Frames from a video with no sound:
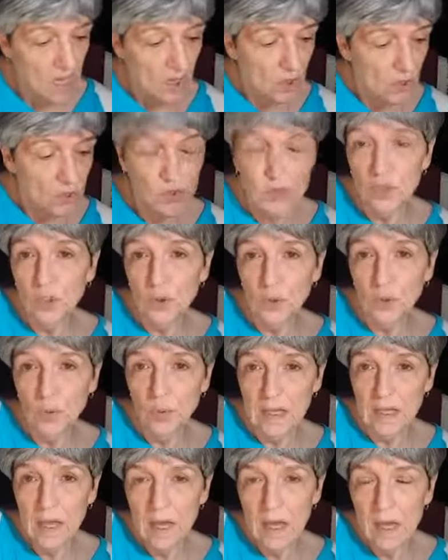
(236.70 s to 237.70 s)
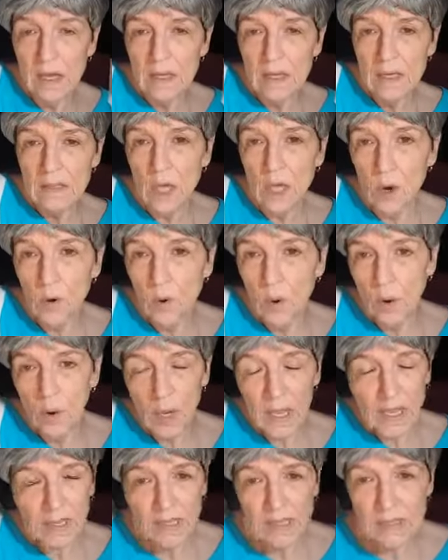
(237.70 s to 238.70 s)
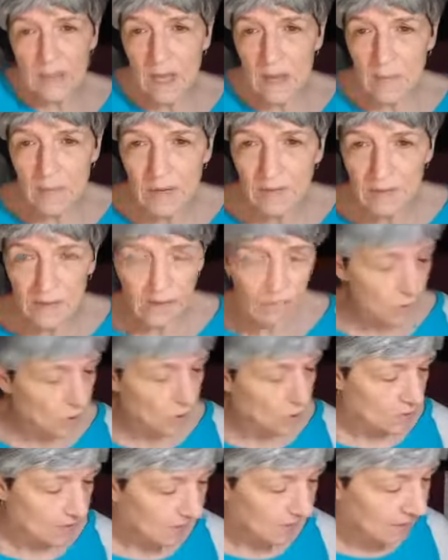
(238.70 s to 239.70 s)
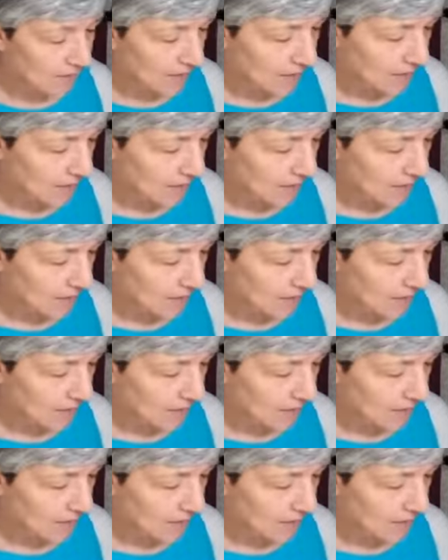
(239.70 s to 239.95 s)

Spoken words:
dewy. So anytime I've ever used any kind